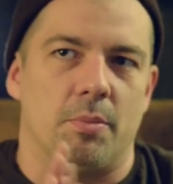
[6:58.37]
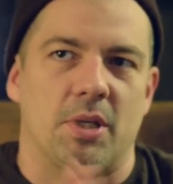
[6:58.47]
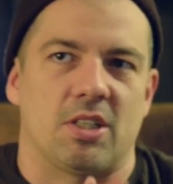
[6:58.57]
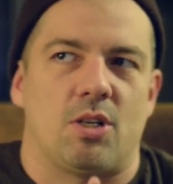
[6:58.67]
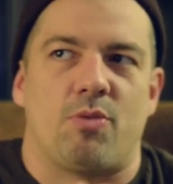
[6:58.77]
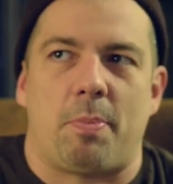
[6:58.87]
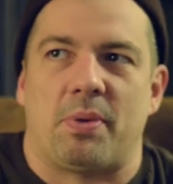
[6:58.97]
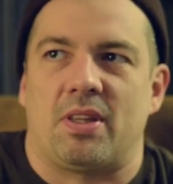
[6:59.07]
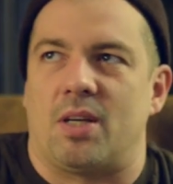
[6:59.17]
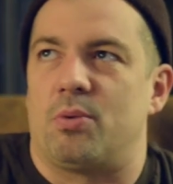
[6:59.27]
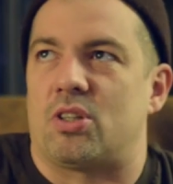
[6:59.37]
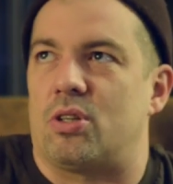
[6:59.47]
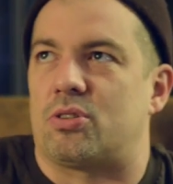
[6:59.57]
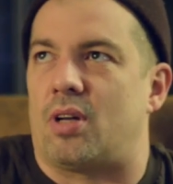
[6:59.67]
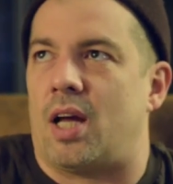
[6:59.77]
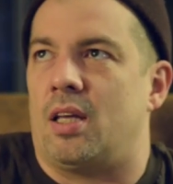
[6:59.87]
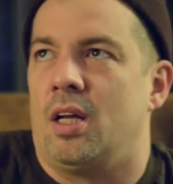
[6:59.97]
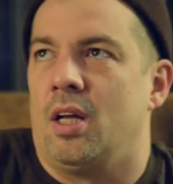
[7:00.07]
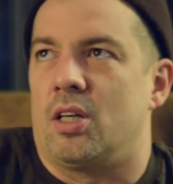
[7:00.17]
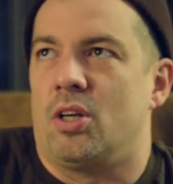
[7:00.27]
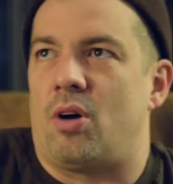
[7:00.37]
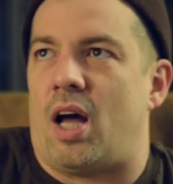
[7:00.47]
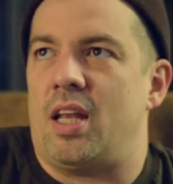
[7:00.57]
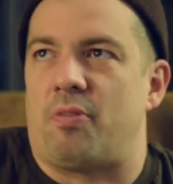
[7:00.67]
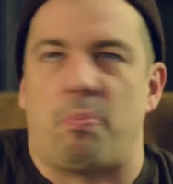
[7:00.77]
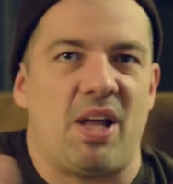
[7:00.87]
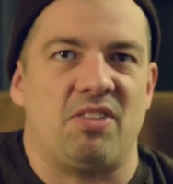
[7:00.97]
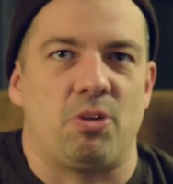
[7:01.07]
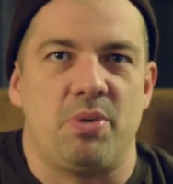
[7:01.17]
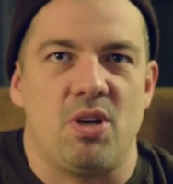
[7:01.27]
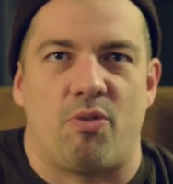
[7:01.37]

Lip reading: Because the rapping thing was also like, you know, I never planned to be a